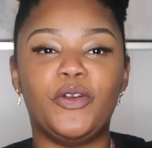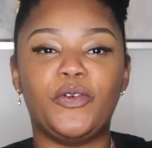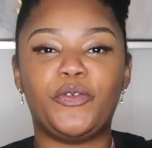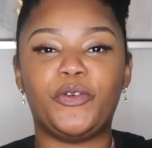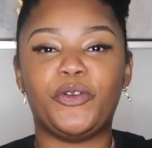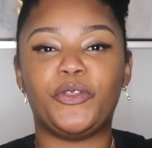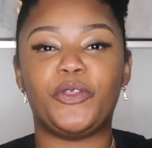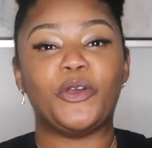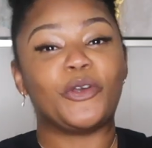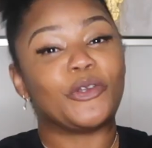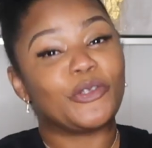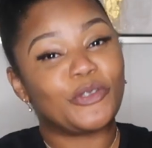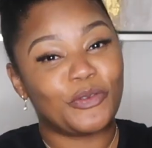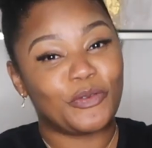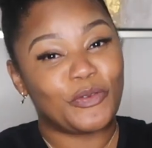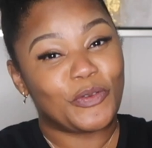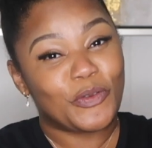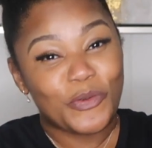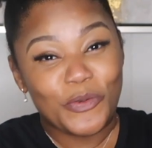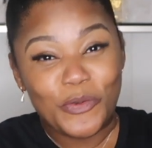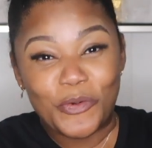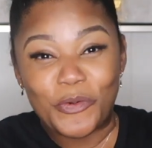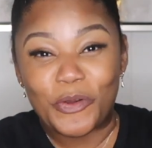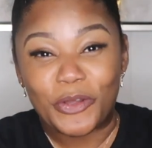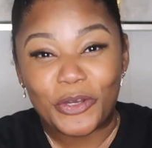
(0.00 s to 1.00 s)
For those of
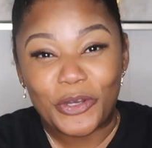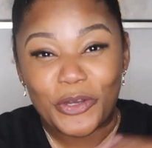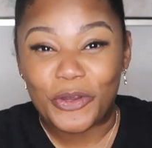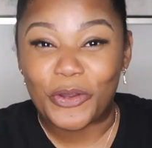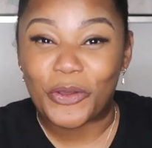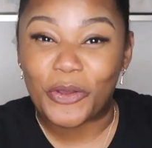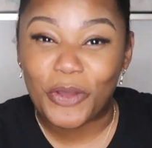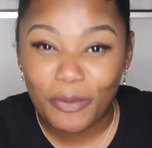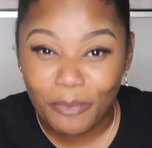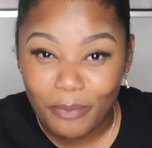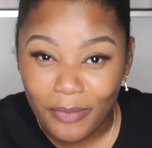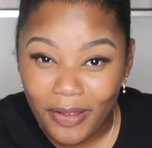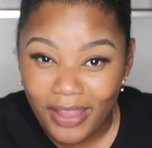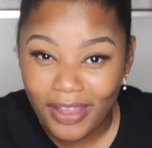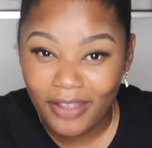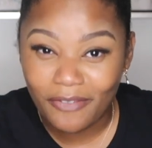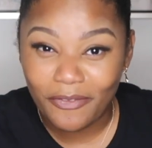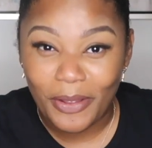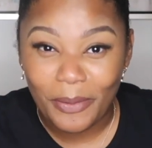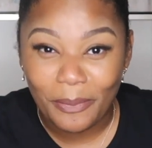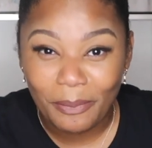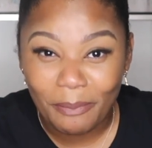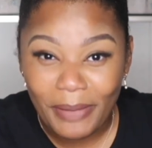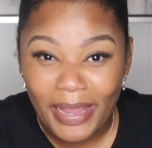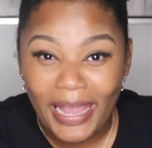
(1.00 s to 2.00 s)
you who want to know
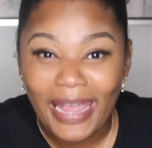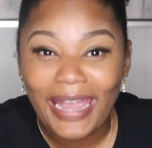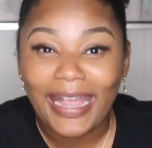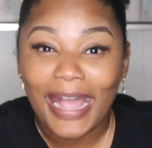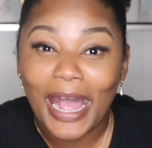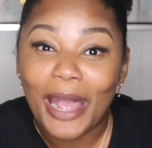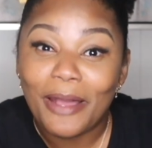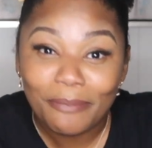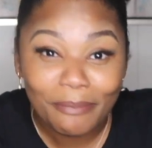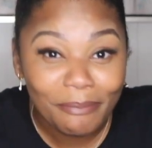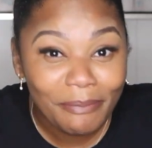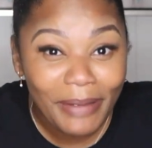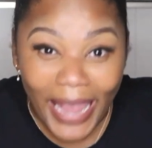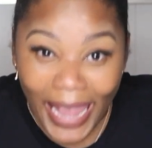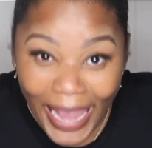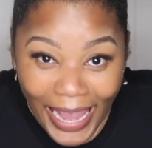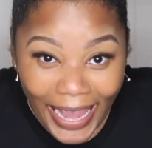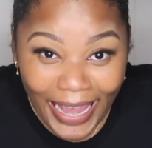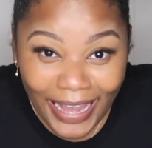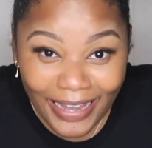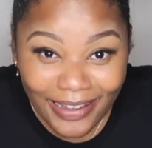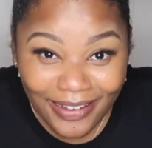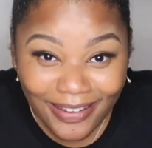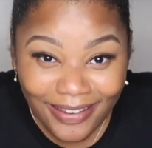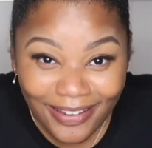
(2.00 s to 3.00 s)
if I'm back, I'm
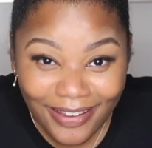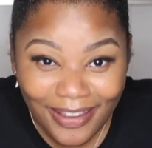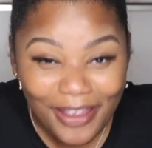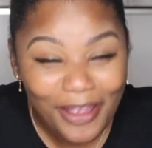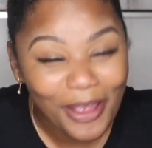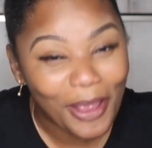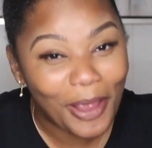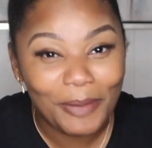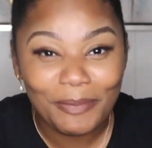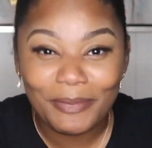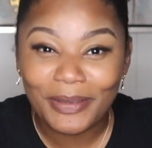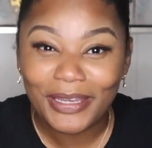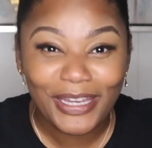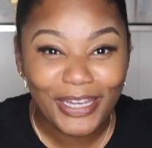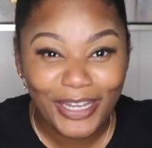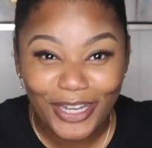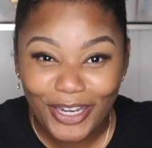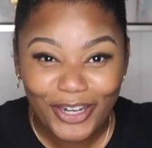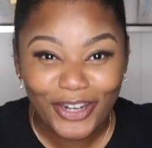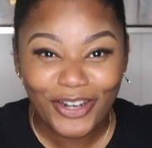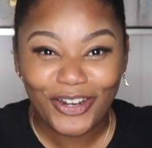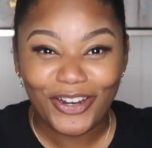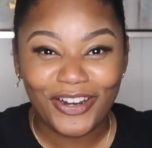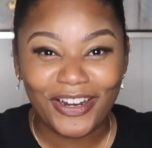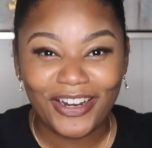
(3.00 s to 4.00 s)
back. I'm
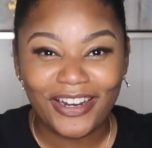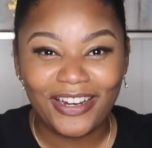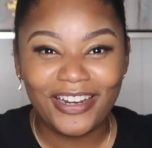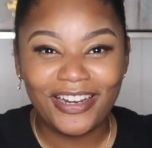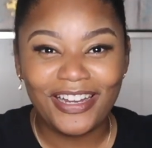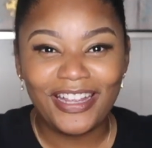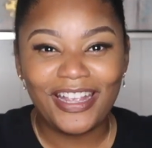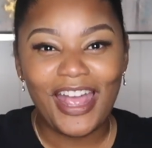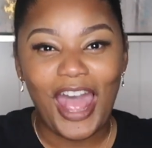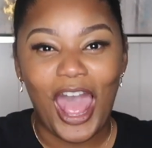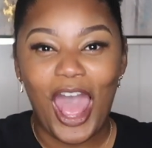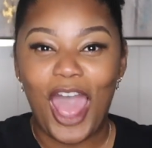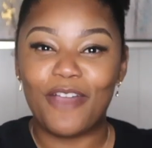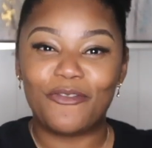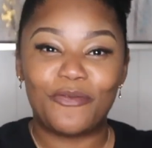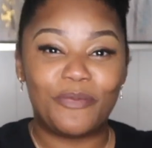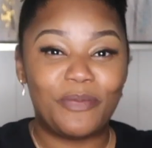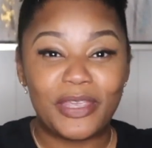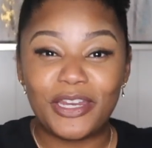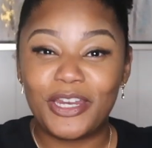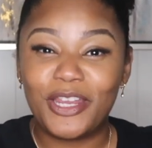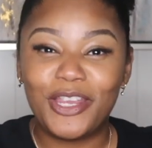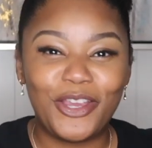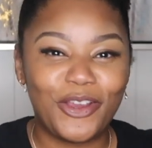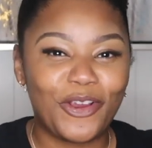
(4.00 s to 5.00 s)
here. I've
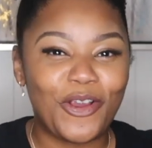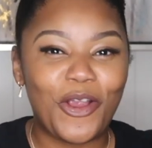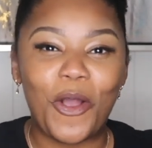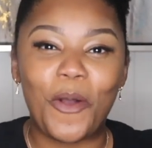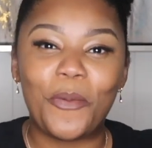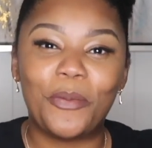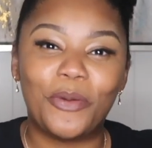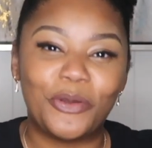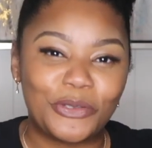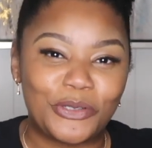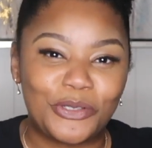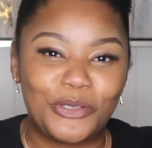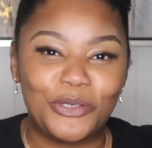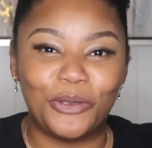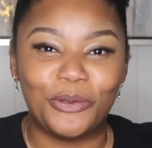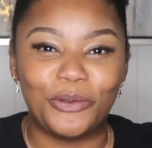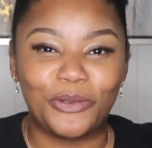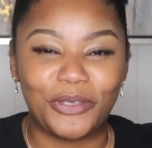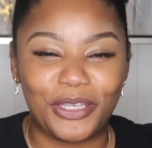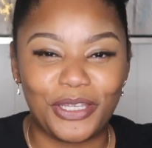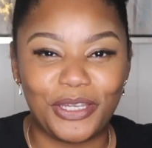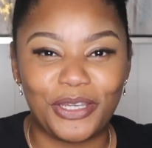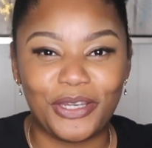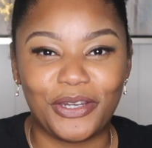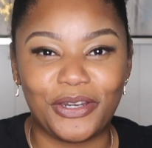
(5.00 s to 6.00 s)
been here almost 2
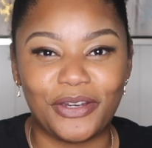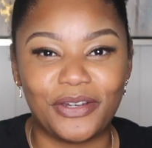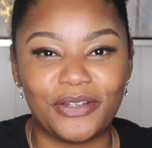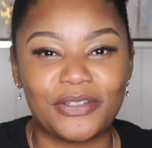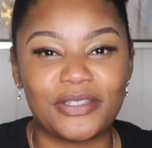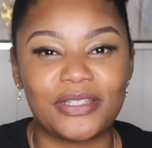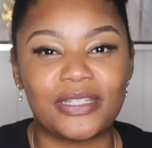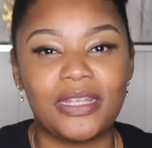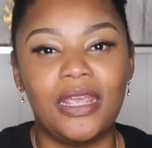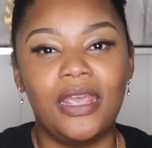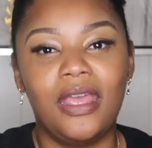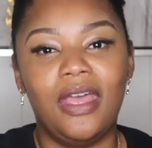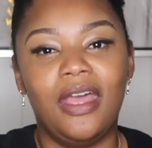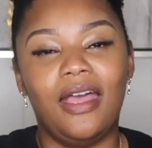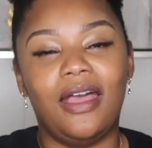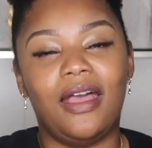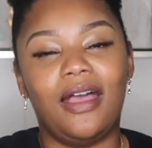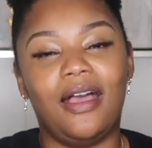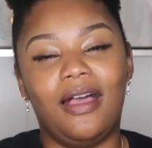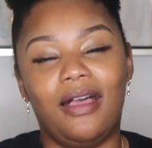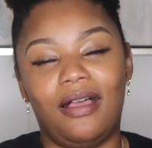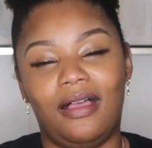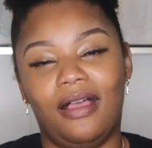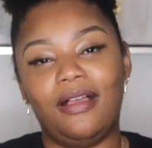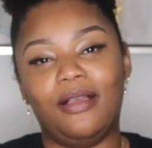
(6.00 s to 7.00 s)
years.
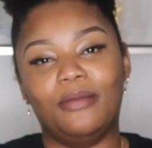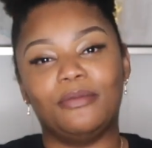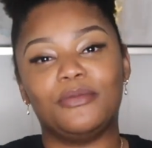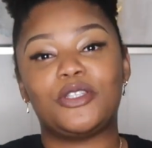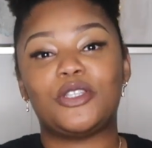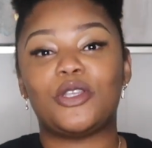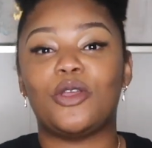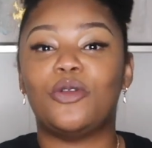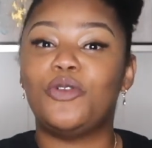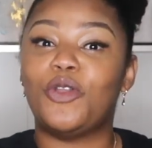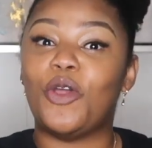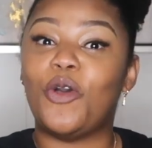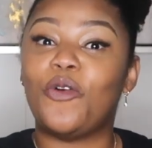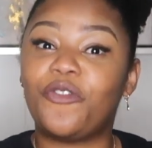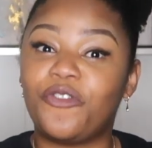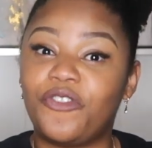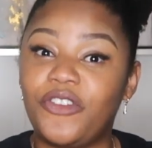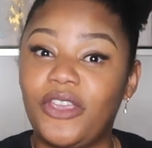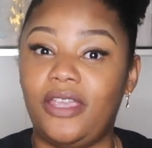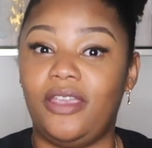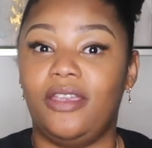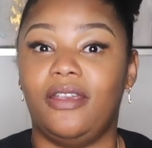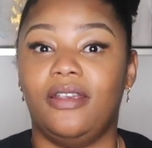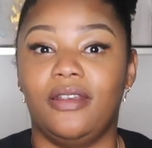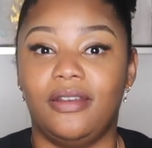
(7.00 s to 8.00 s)
So no
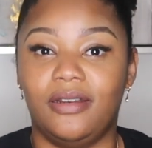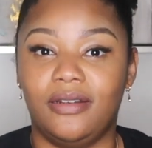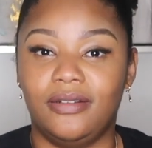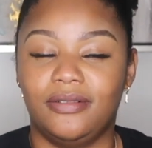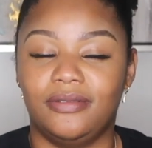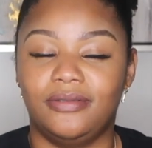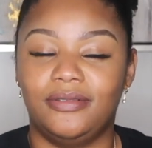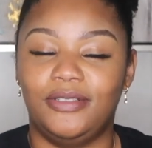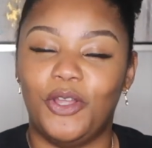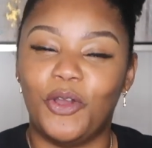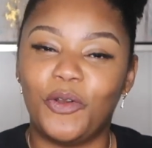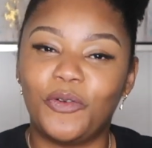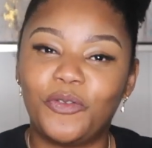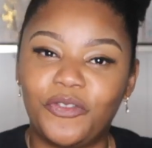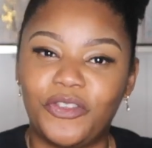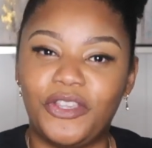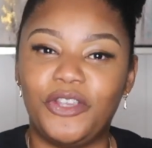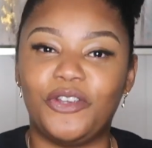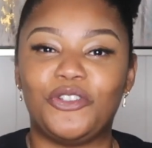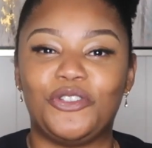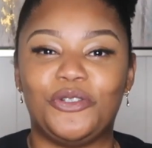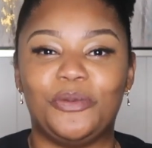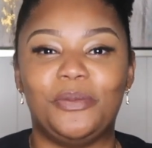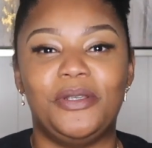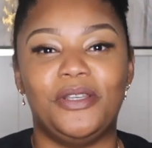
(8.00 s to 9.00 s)
fear,
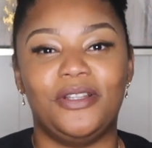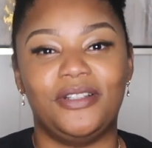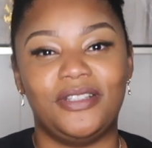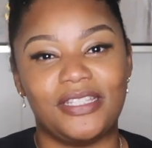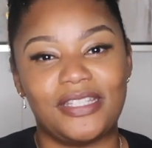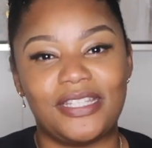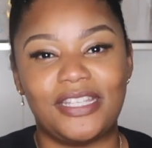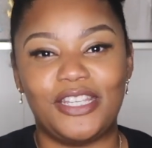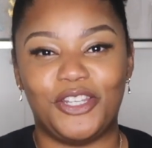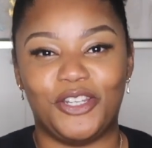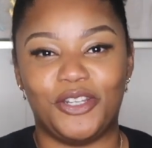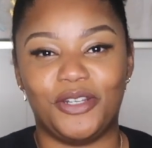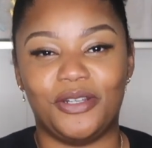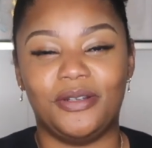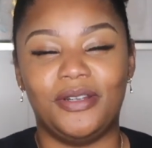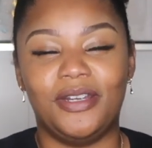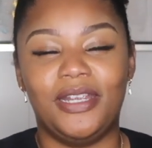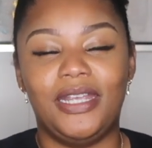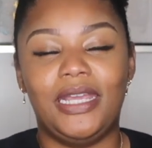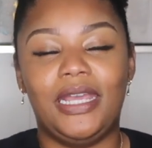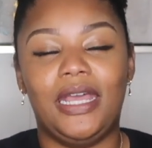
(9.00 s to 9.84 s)
Jamelle is here.